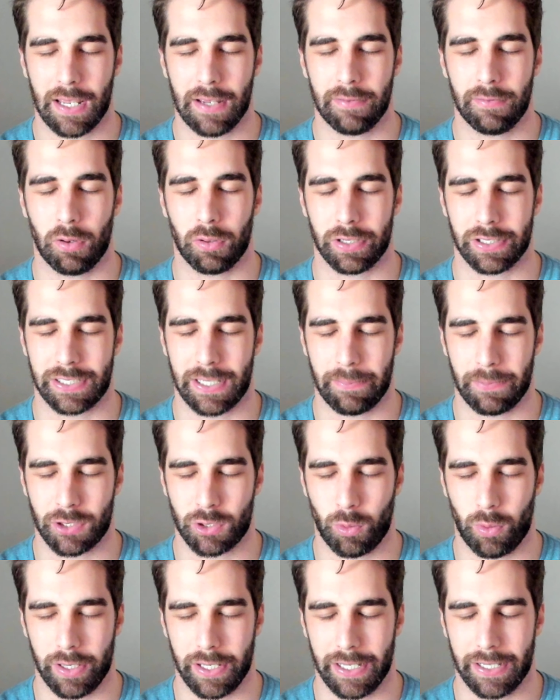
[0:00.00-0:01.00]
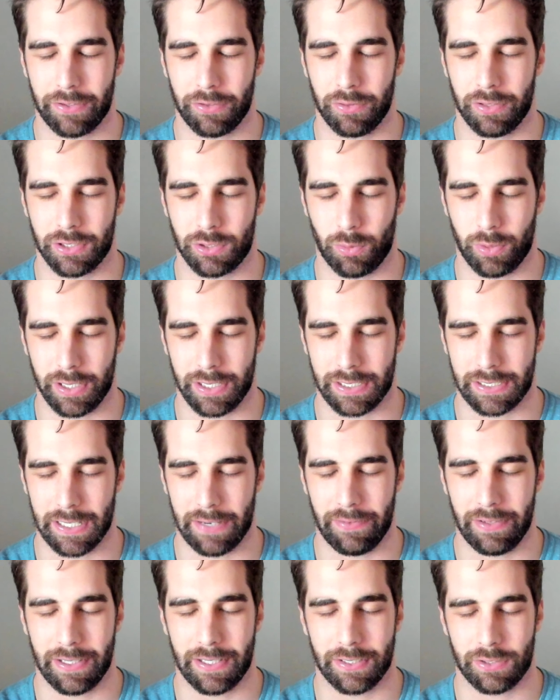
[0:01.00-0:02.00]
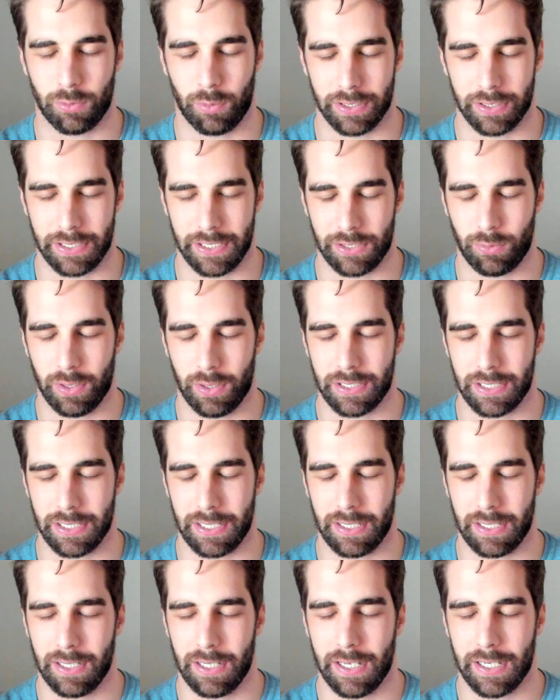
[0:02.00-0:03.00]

for December twentieth through the twenty-seventh, twenty twenty.